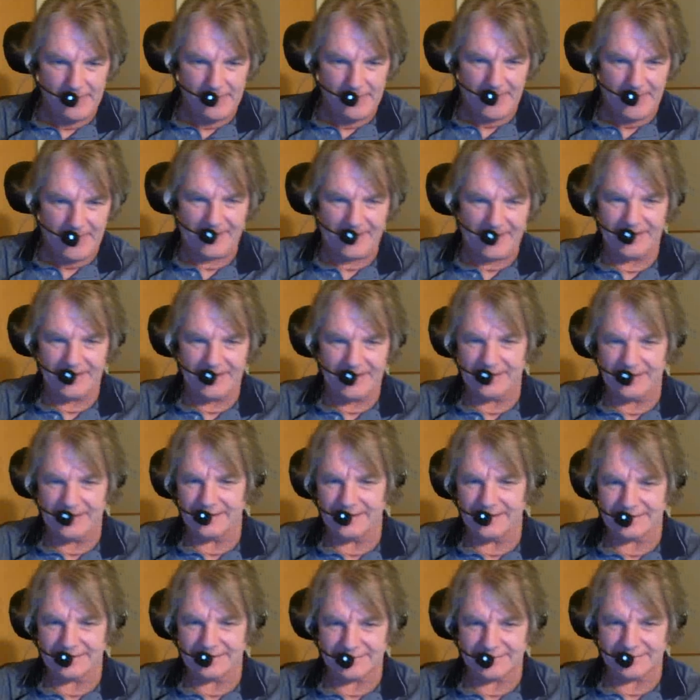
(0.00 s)
And then
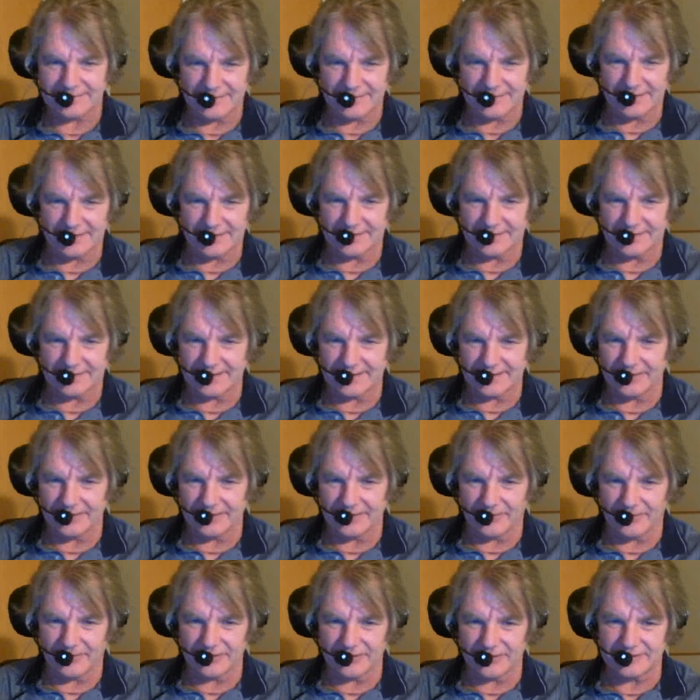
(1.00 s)
lay the
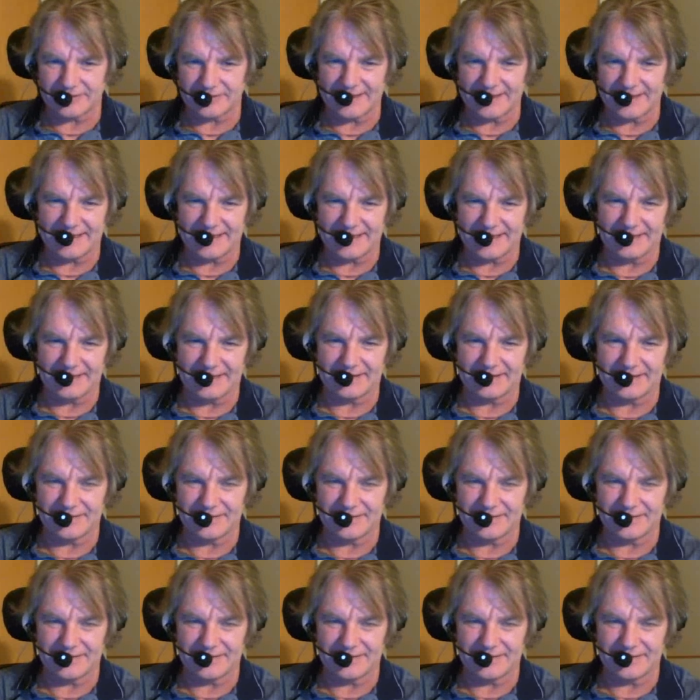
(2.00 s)
wash rag down there,